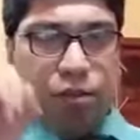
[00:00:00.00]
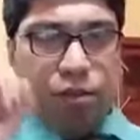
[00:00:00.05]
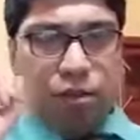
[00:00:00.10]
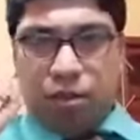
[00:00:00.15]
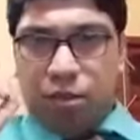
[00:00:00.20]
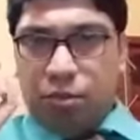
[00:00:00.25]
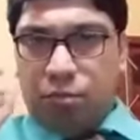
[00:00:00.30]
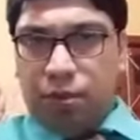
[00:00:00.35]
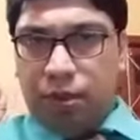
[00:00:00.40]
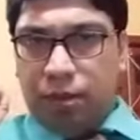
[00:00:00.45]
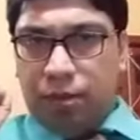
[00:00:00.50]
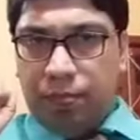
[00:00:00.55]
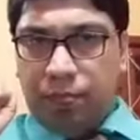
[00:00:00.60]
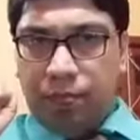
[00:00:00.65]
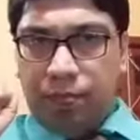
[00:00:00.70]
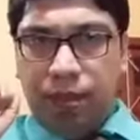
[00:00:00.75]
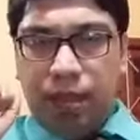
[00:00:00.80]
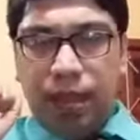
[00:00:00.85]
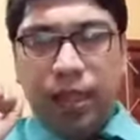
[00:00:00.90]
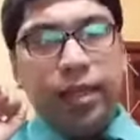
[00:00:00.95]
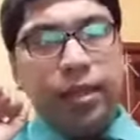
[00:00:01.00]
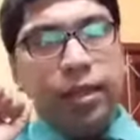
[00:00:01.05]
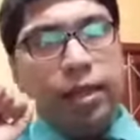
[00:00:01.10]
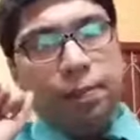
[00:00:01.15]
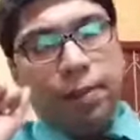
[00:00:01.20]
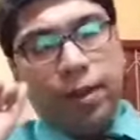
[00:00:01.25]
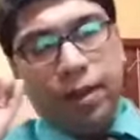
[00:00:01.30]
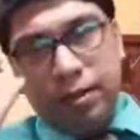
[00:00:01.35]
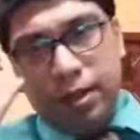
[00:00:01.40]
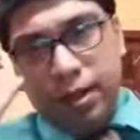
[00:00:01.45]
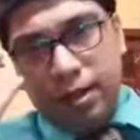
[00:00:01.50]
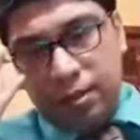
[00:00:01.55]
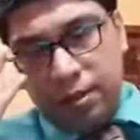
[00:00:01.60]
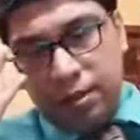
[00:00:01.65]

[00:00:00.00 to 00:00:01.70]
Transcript: transfer. Independent